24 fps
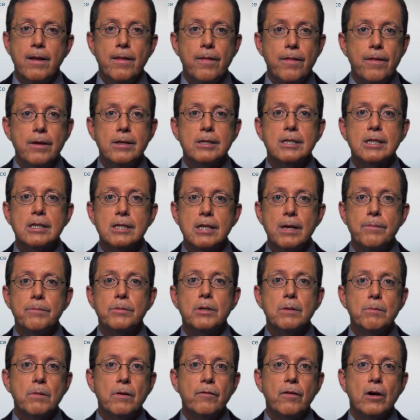this
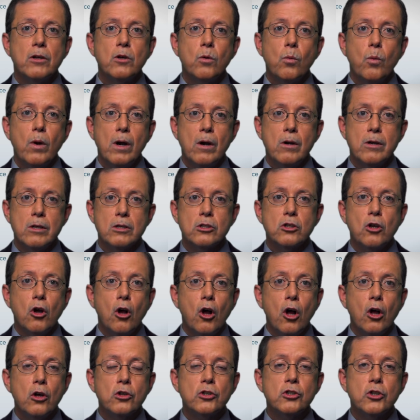symptom of unawareness
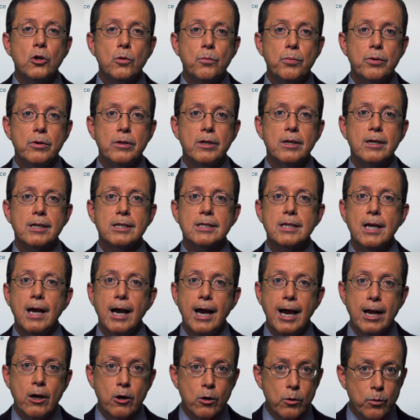also predicts
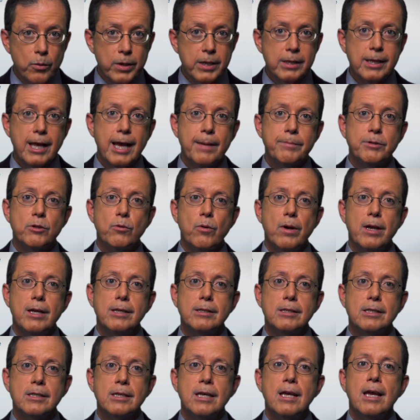higher relapse
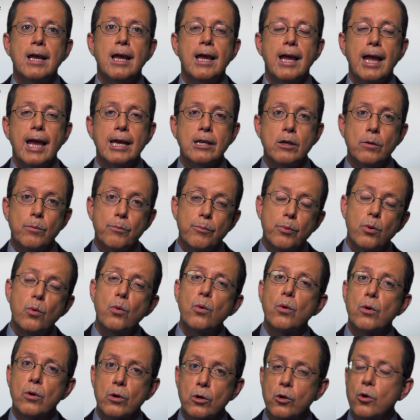rates and a
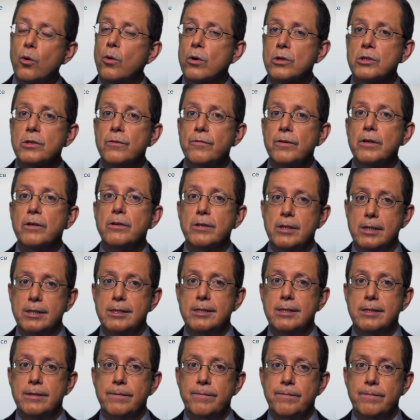poorer course of
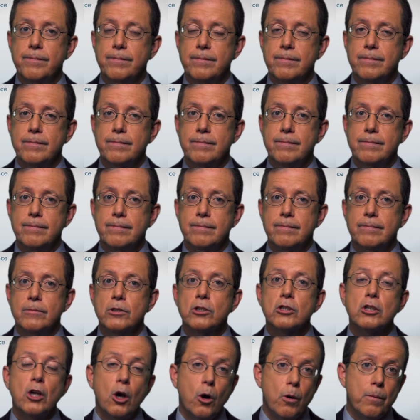illness.
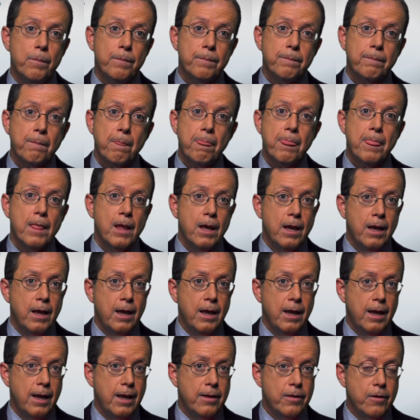So,
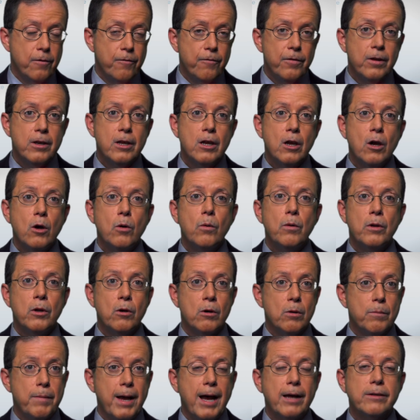in the video
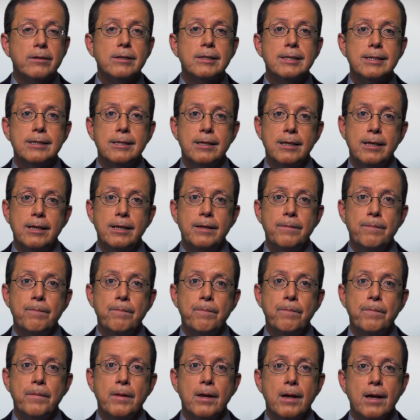you're about to see,
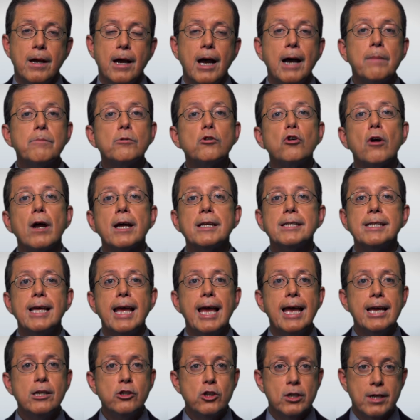I'm trying
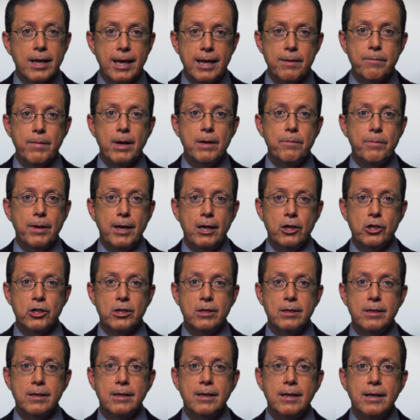to educate my
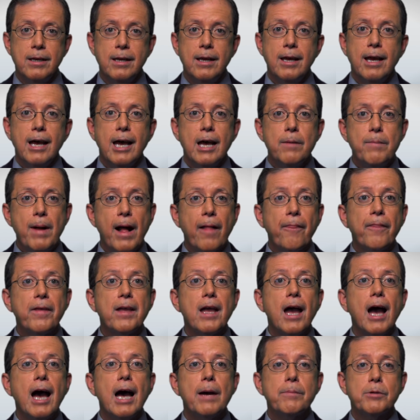patient about
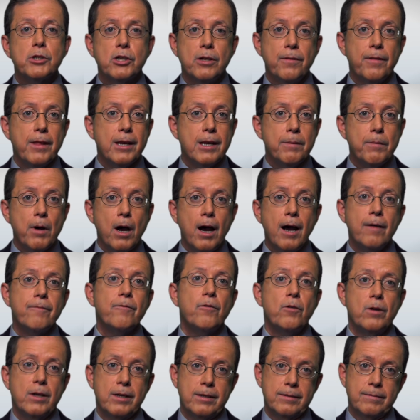the option that I'm
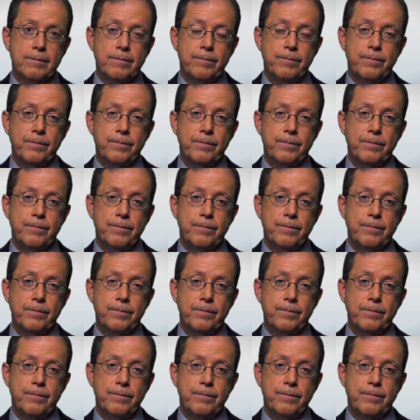offering.